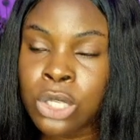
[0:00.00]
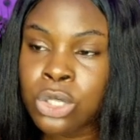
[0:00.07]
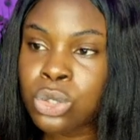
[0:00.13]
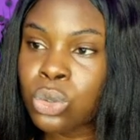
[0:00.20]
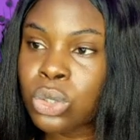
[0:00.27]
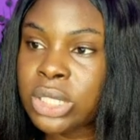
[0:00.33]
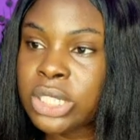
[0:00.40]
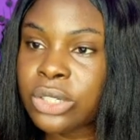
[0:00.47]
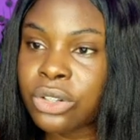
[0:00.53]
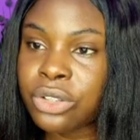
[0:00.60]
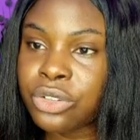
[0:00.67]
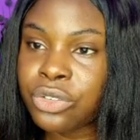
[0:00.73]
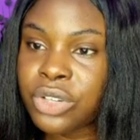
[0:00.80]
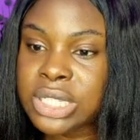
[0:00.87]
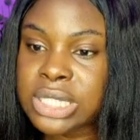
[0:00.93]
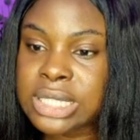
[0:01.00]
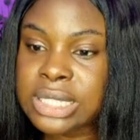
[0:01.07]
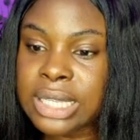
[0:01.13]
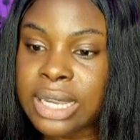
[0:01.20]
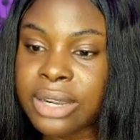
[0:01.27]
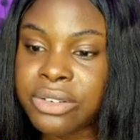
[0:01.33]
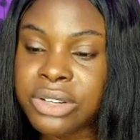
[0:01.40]
So click on the
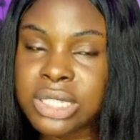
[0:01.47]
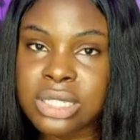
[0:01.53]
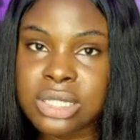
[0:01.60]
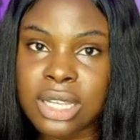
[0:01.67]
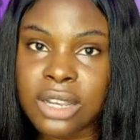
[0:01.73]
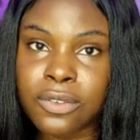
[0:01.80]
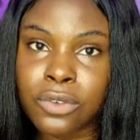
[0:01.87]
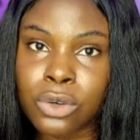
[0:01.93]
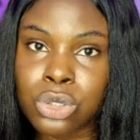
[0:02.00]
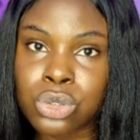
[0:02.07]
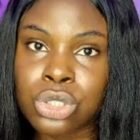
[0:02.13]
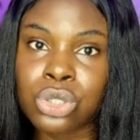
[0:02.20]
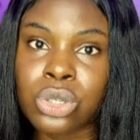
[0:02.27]
register, register from